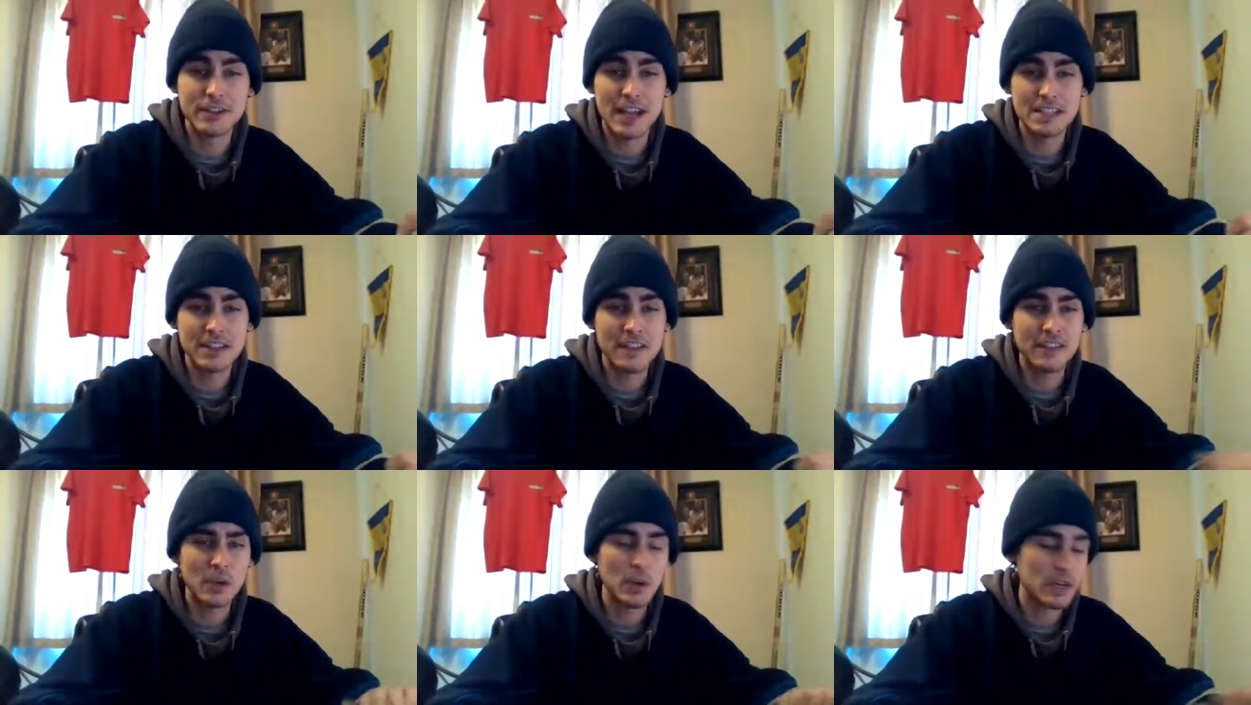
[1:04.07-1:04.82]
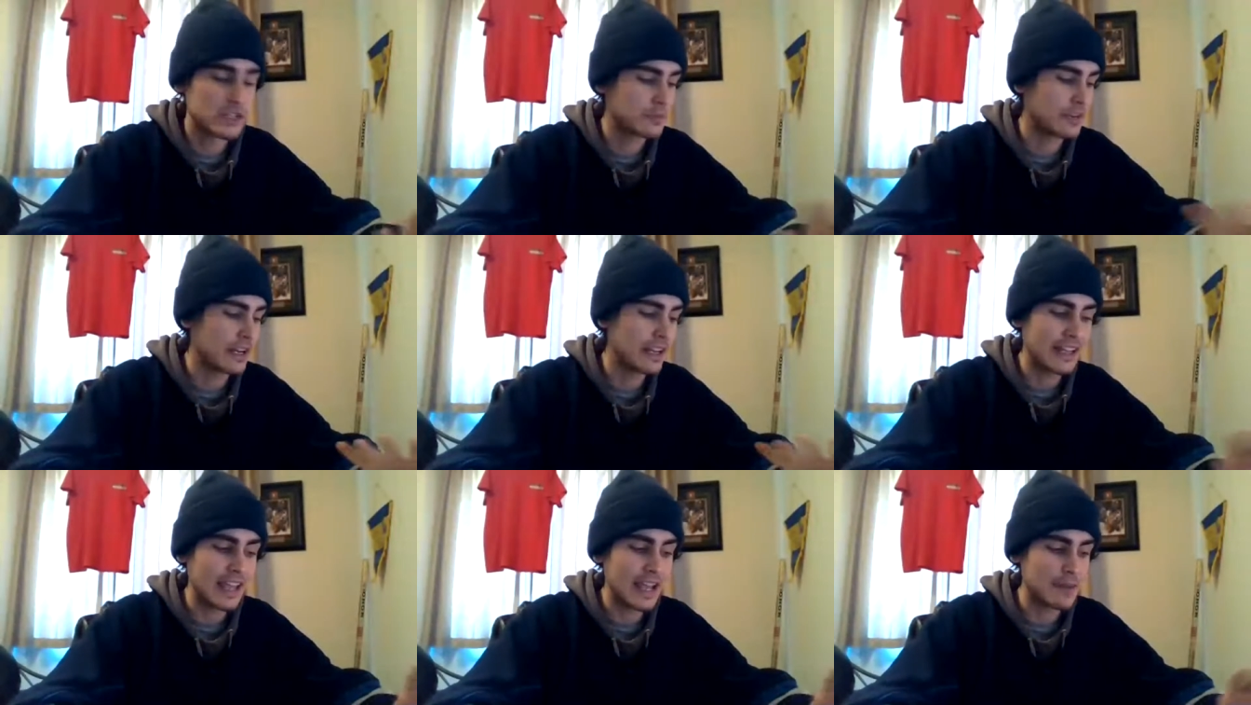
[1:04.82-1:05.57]
guys. If you have any questions about any
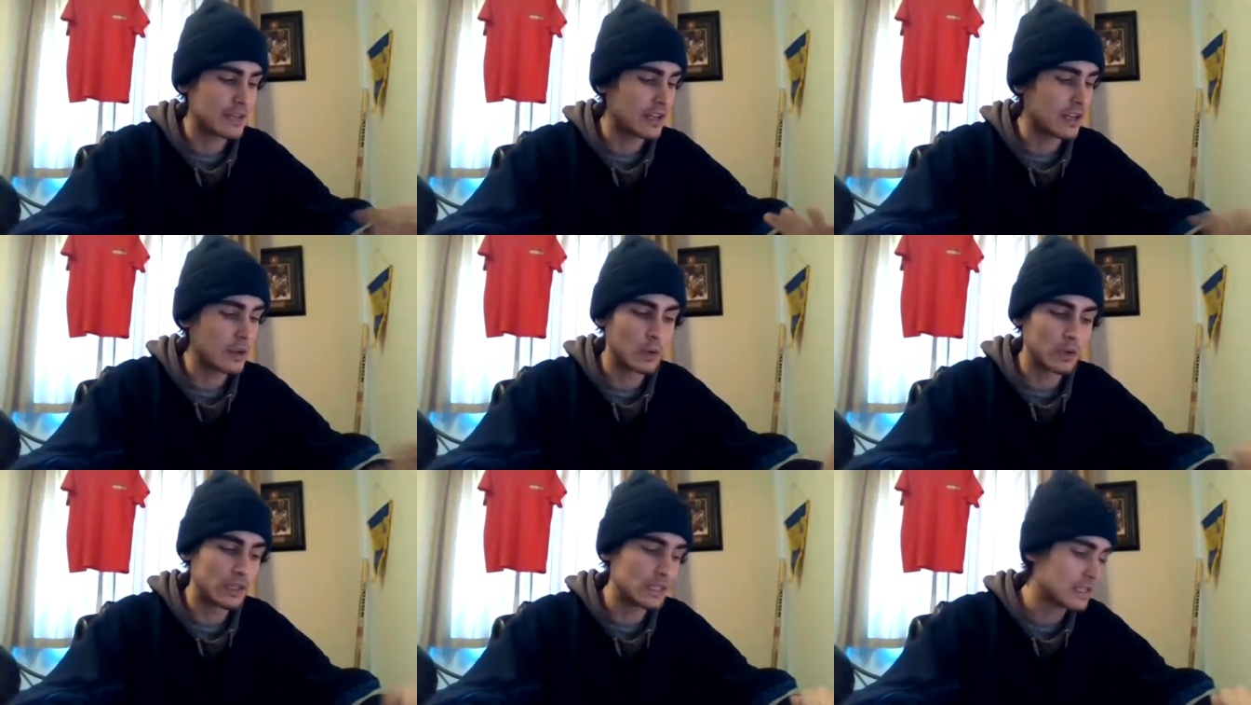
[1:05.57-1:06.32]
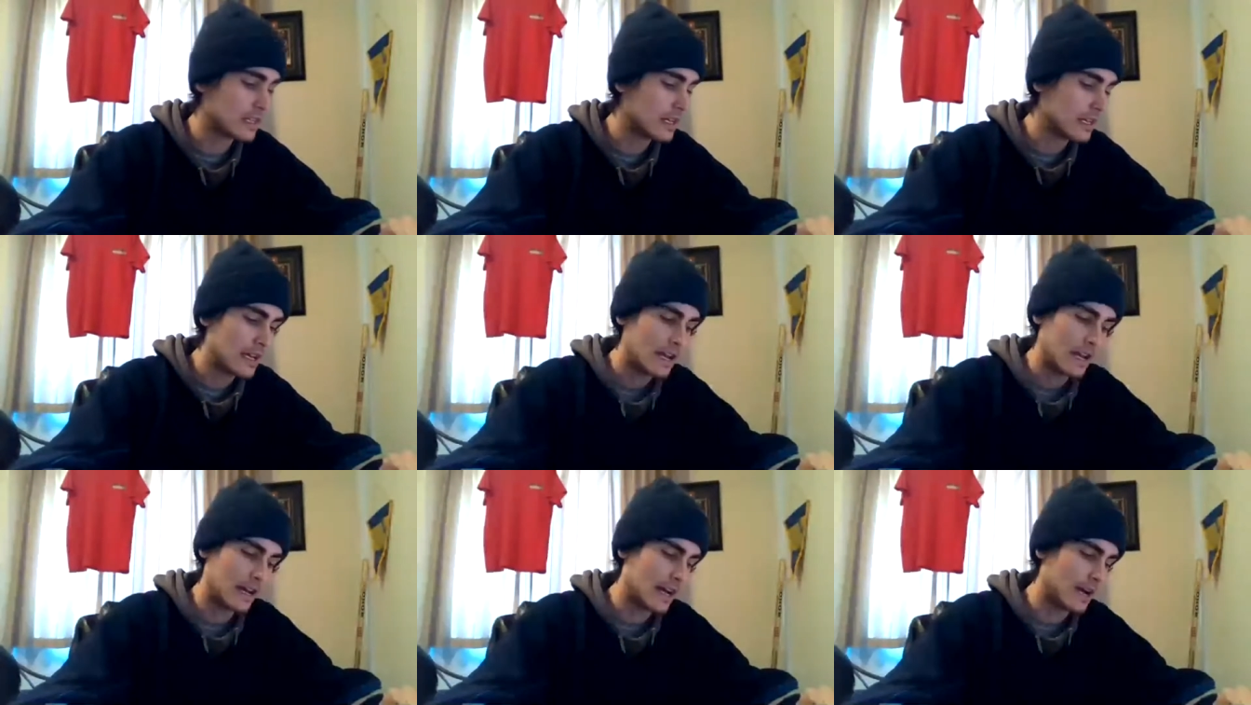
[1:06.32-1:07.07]
games, any goalies,
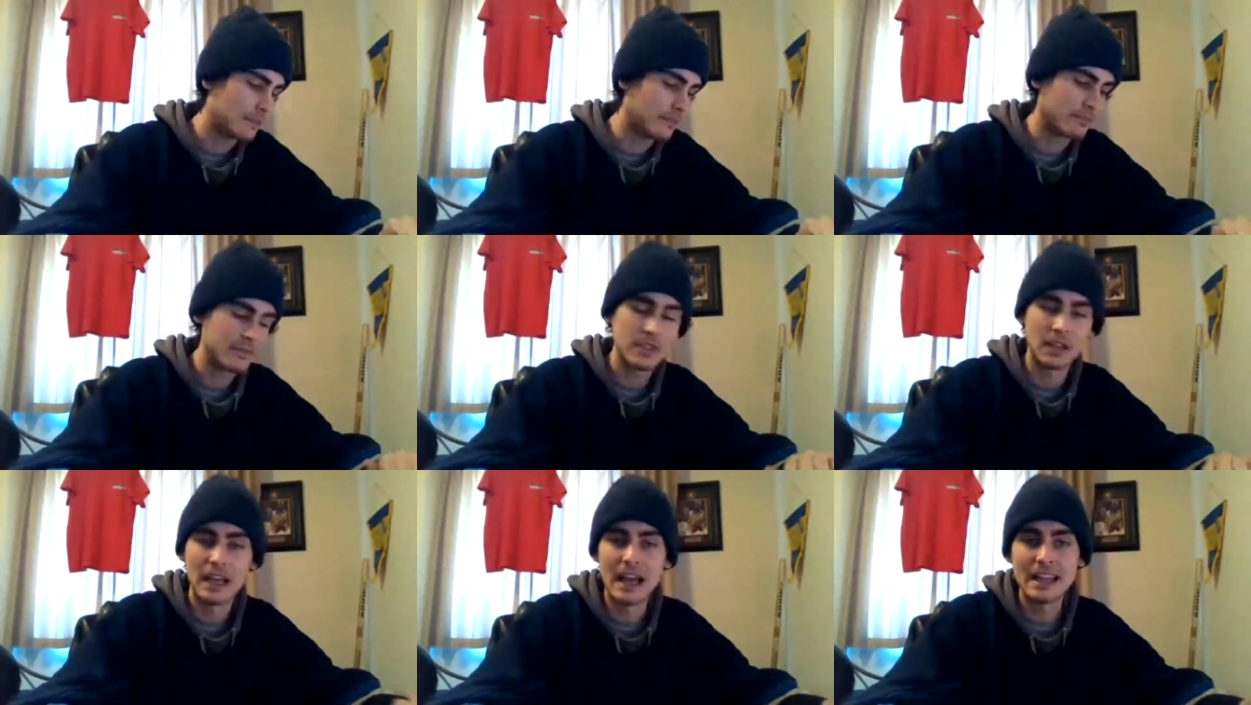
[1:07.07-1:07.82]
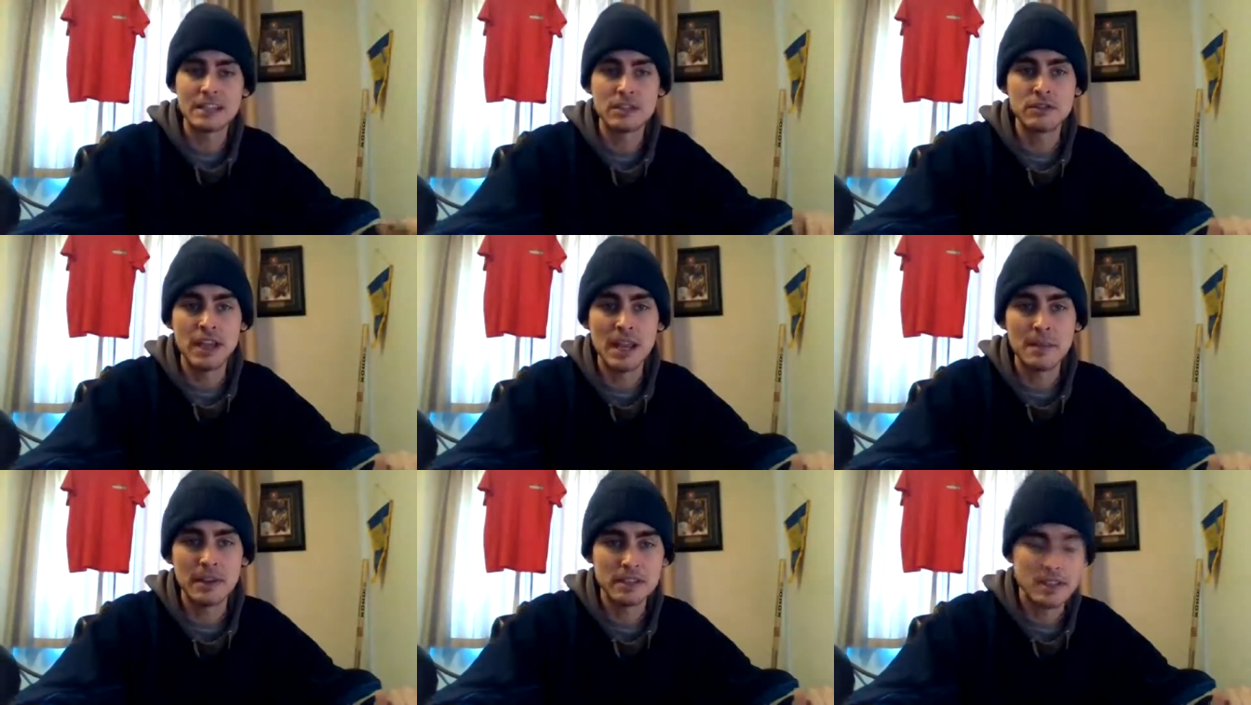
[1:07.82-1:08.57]
the lines, you
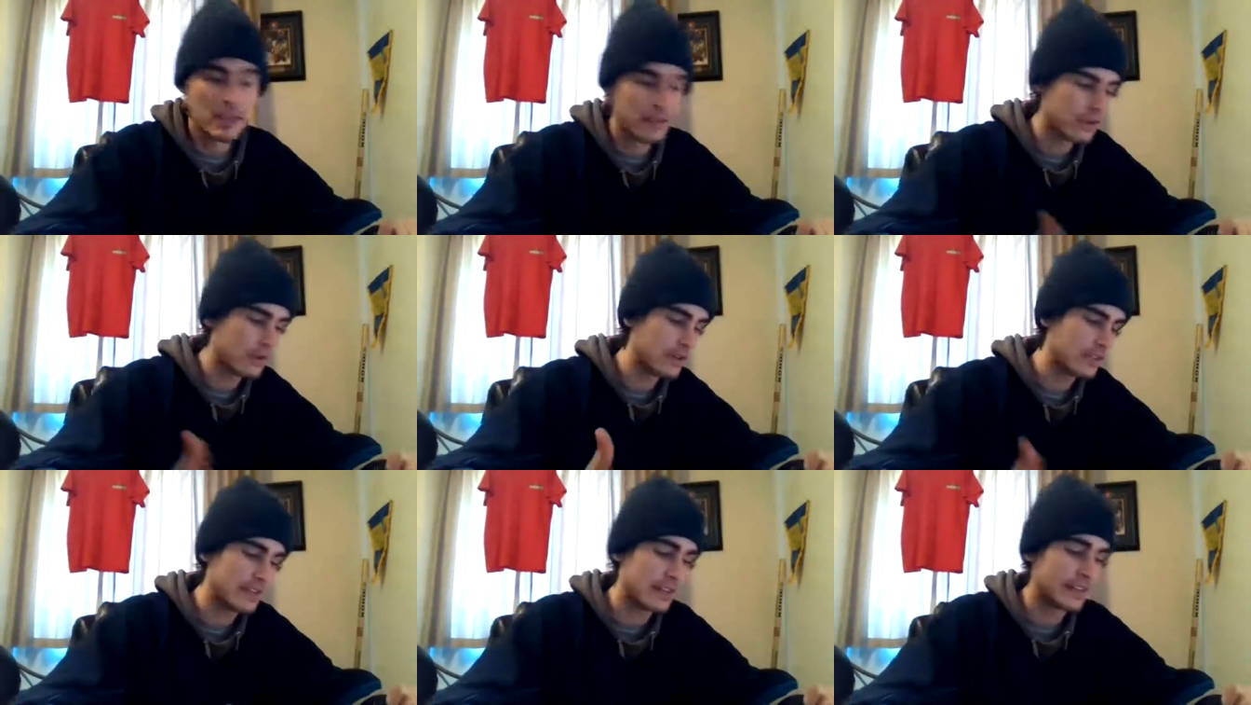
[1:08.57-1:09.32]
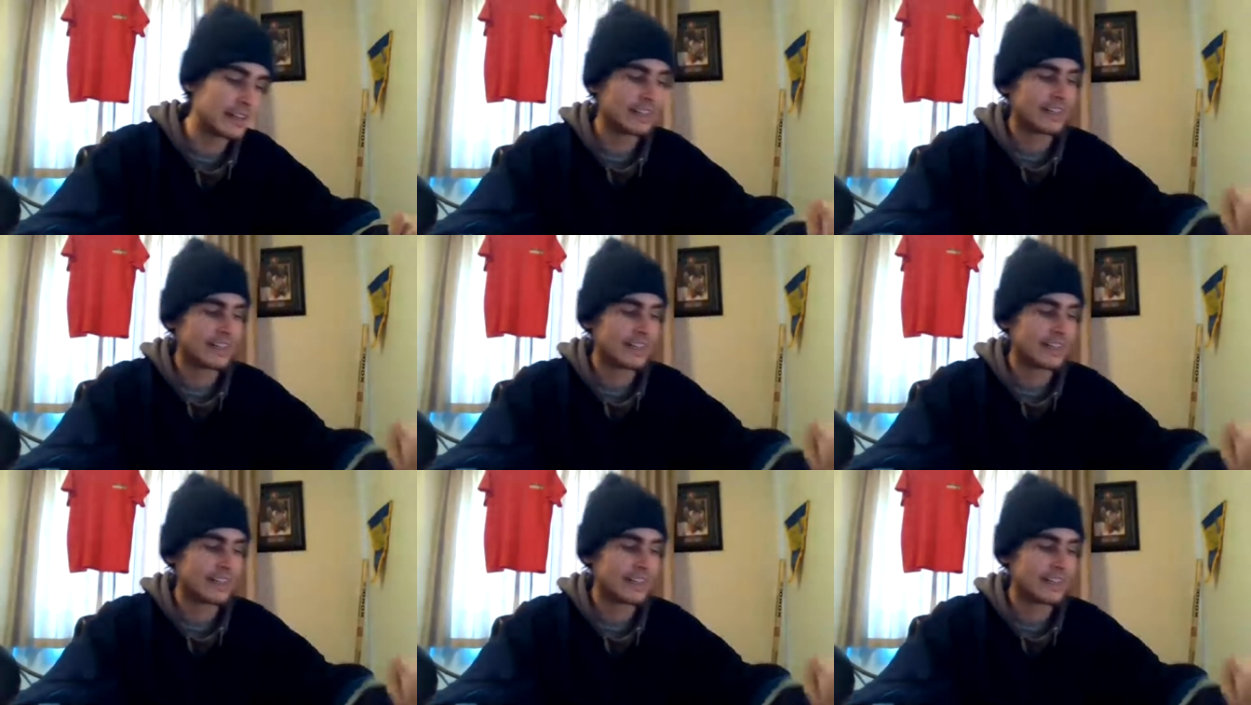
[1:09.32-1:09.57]
name it, throw it in there.